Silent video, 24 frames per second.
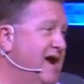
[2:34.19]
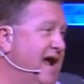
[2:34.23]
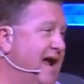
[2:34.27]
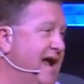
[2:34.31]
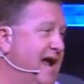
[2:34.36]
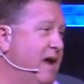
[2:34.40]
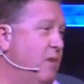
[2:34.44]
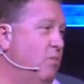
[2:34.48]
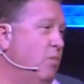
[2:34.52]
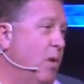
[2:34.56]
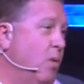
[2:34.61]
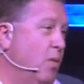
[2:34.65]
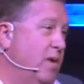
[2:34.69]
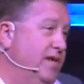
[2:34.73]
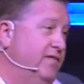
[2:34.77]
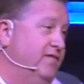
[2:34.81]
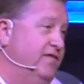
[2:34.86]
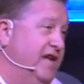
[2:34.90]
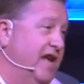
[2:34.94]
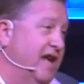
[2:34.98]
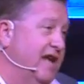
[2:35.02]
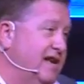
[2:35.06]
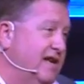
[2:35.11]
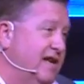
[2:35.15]
And what we've
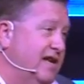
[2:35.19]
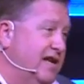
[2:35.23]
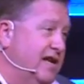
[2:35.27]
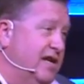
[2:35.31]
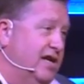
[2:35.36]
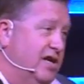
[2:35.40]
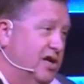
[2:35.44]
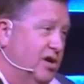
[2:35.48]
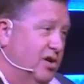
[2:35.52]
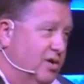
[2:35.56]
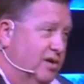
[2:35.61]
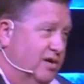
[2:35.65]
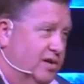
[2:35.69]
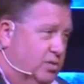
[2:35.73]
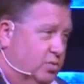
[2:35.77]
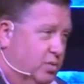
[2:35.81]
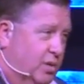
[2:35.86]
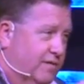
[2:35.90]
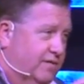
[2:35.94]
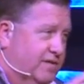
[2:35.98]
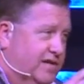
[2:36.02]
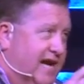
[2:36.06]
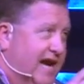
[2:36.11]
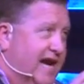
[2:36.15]
tended to do is
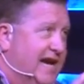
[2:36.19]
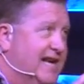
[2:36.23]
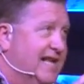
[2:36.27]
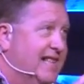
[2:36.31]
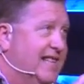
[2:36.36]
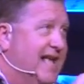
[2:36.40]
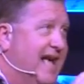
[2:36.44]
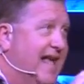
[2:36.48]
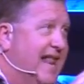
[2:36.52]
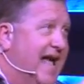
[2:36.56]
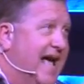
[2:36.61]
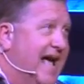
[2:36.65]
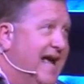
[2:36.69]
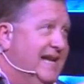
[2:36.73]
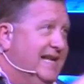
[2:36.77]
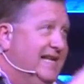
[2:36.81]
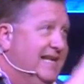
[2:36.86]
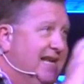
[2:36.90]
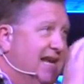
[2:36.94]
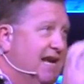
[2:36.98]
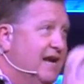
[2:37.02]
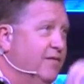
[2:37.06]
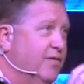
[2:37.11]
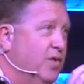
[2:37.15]
we've taken that
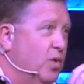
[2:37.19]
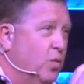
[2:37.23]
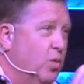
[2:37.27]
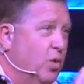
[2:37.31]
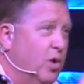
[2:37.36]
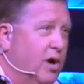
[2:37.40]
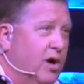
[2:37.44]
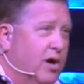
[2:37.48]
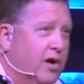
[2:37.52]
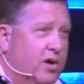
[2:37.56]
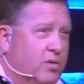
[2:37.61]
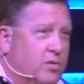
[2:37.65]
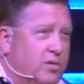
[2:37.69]
idea of the world,